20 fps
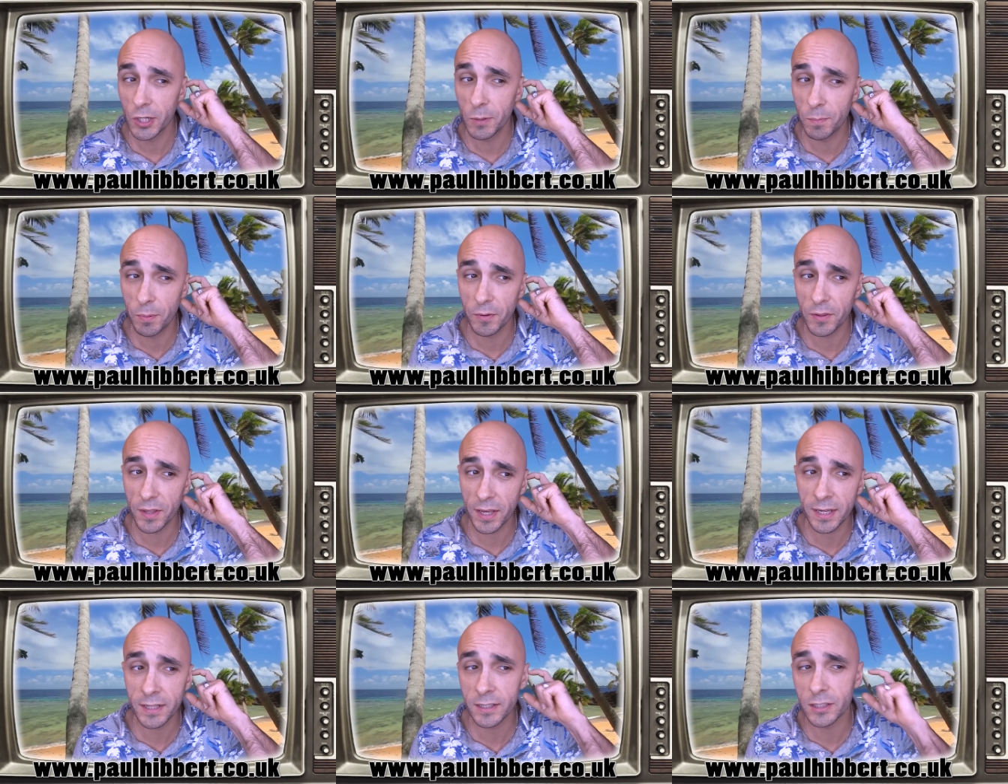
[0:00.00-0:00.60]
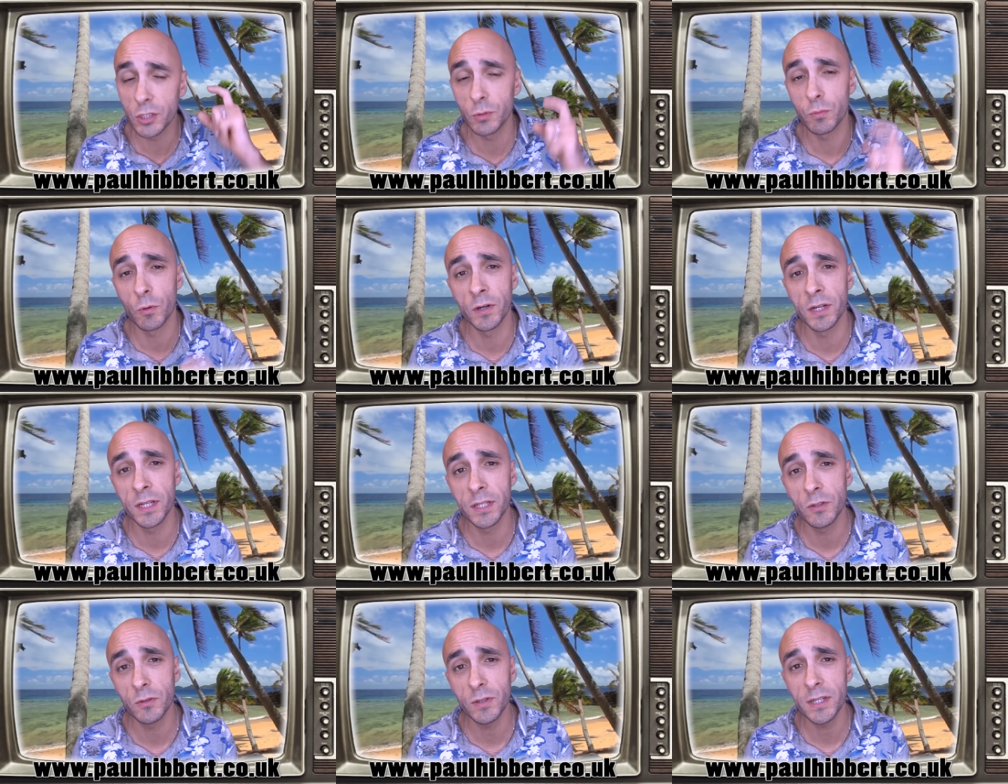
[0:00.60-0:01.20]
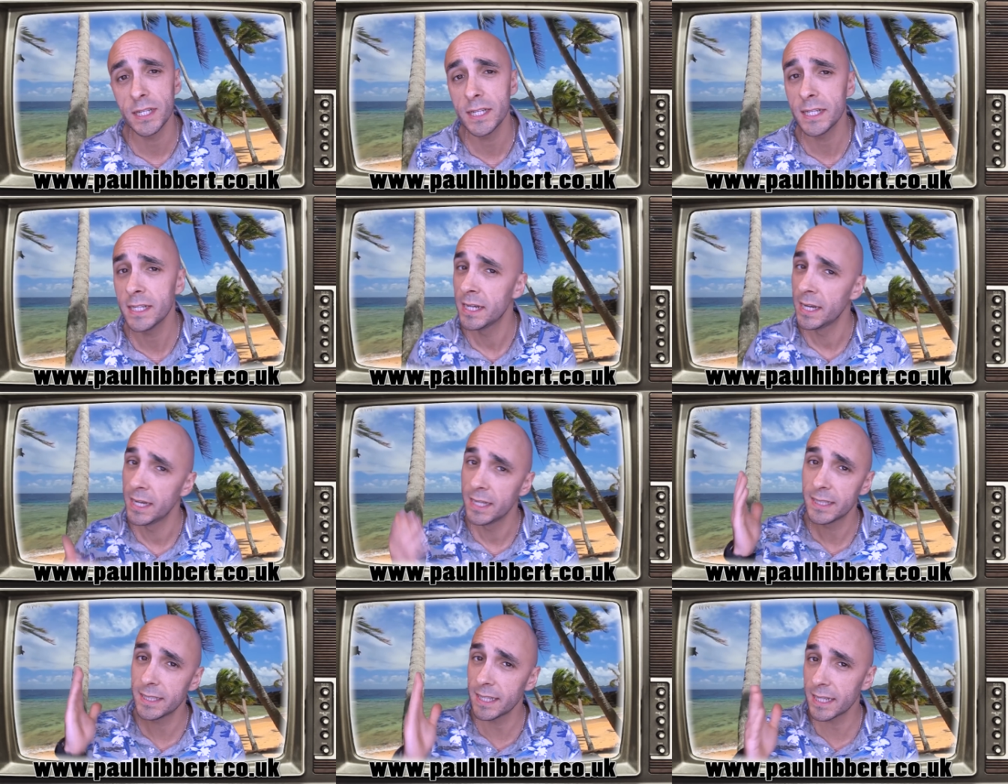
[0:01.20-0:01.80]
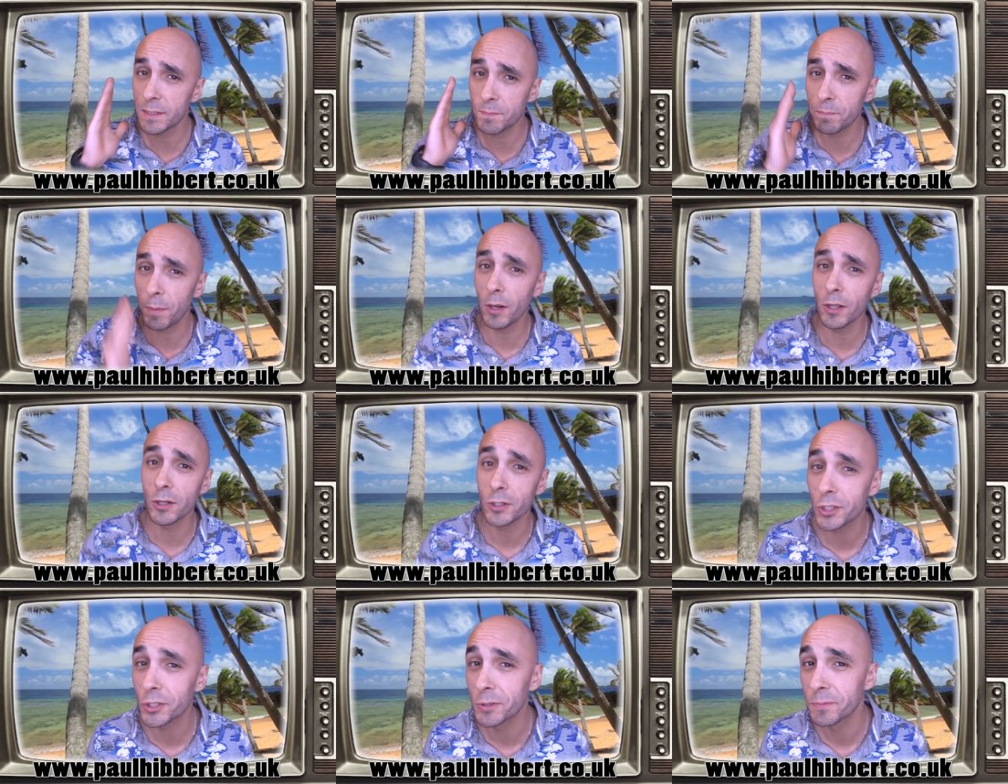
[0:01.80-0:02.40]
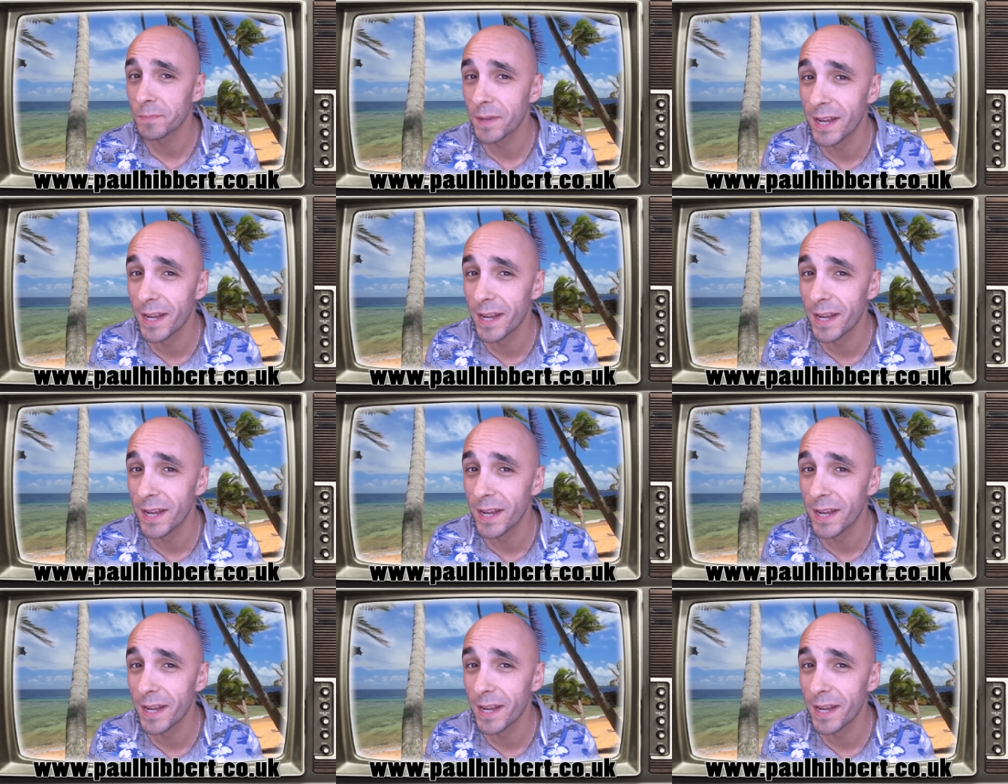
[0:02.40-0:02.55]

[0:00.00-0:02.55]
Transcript: you put the English one in your ear, that's bollocks.